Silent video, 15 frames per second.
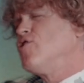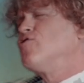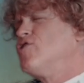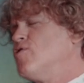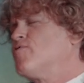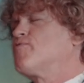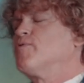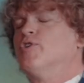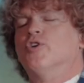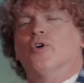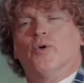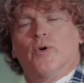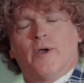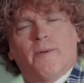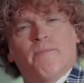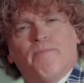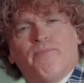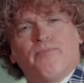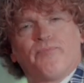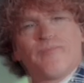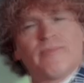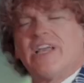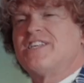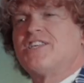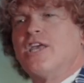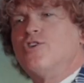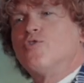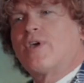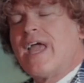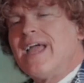your youth renewed they
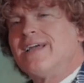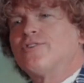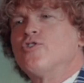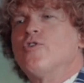say you can't